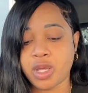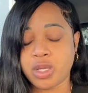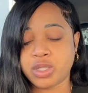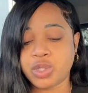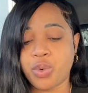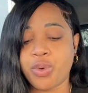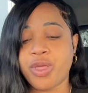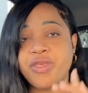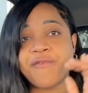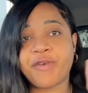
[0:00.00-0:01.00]
So
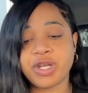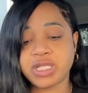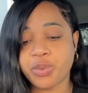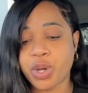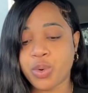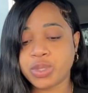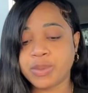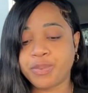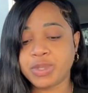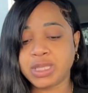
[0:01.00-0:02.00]
the first thing we're going
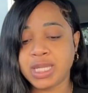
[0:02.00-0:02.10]
to put